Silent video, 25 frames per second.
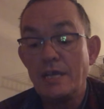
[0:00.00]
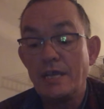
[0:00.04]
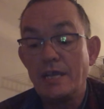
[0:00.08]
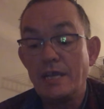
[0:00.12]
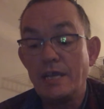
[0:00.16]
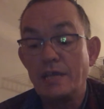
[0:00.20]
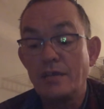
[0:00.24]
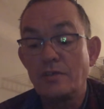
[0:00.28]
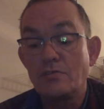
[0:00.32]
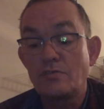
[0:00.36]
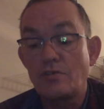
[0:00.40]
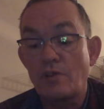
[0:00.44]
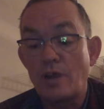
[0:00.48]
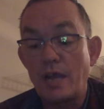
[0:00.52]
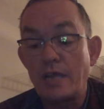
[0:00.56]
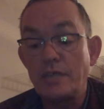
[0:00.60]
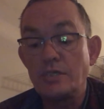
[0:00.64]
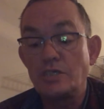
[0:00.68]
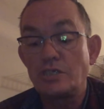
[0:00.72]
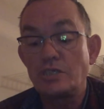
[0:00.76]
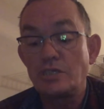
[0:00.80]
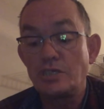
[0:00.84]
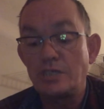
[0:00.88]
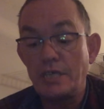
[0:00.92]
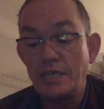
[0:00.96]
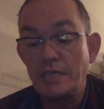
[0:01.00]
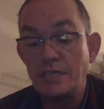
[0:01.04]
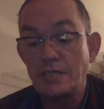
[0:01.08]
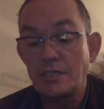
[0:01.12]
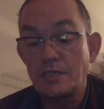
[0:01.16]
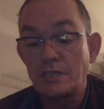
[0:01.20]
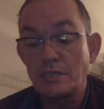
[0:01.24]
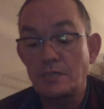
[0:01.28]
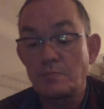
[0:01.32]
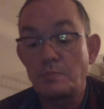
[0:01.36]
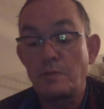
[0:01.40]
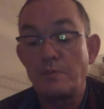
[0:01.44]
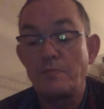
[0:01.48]
in Christ
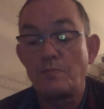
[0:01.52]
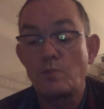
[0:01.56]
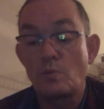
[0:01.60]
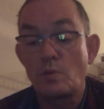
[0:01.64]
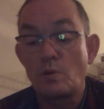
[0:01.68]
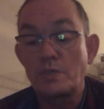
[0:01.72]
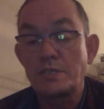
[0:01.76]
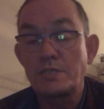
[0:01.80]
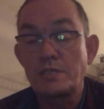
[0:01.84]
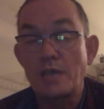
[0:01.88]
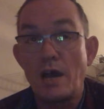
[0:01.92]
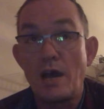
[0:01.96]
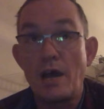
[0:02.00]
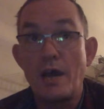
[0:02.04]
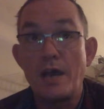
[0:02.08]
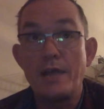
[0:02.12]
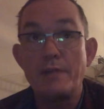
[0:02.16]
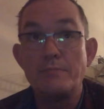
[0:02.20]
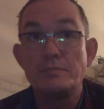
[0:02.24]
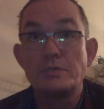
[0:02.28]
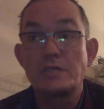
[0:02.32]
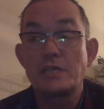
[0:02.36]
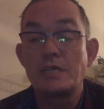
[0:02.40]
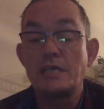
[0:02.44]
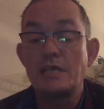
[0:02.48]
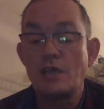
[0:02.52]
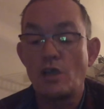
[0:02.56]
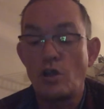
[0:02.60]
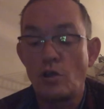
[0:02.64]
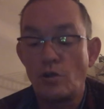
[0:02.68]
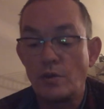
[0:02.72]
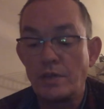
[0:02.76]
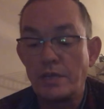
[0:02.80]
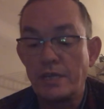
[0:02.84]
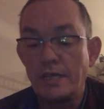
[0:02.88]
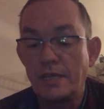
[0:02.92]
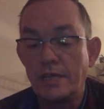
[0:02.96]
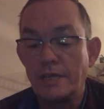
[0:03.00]
Jesus before times
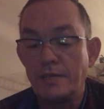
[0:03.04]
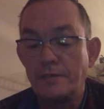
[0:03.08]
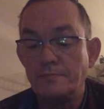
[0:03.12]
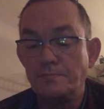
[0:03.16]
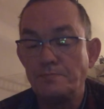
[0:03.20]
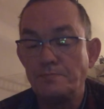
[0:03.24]
aeonian.